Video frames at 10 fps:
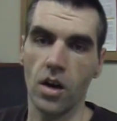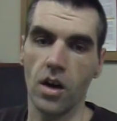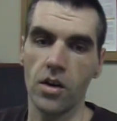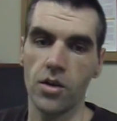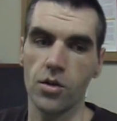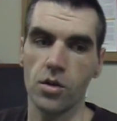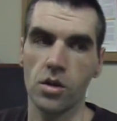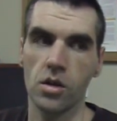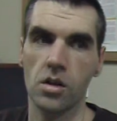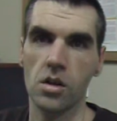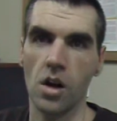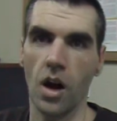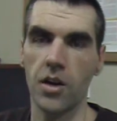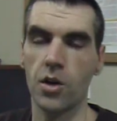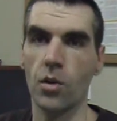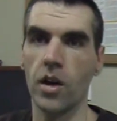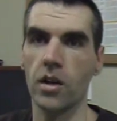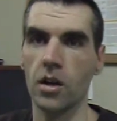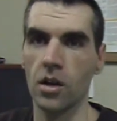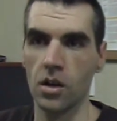are you underweight,